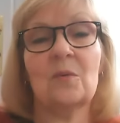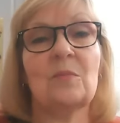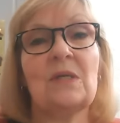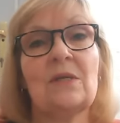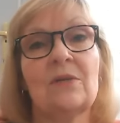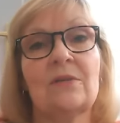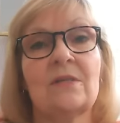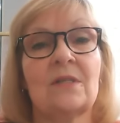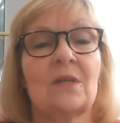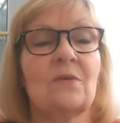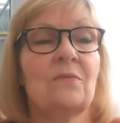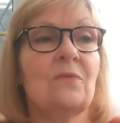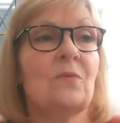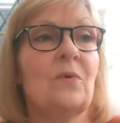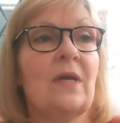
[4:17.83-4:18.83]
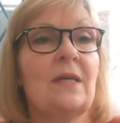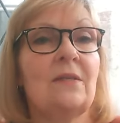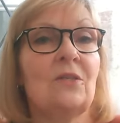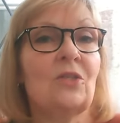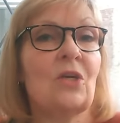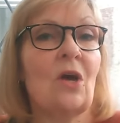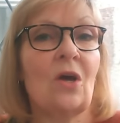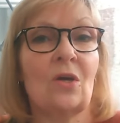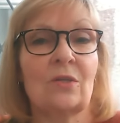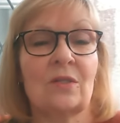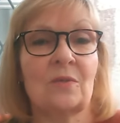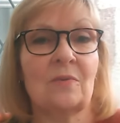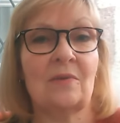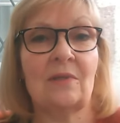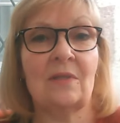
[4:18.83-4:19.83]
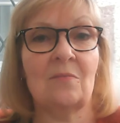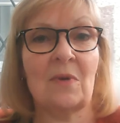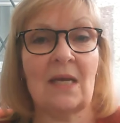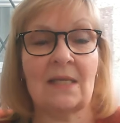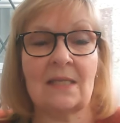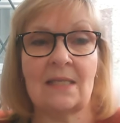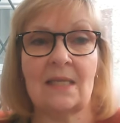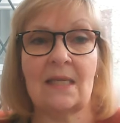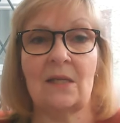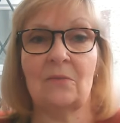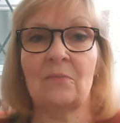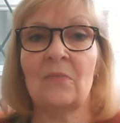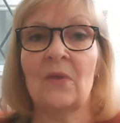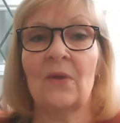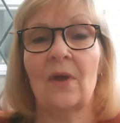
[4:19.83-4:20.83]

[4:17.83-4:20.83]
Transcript: because of the way the charts were in the magazine.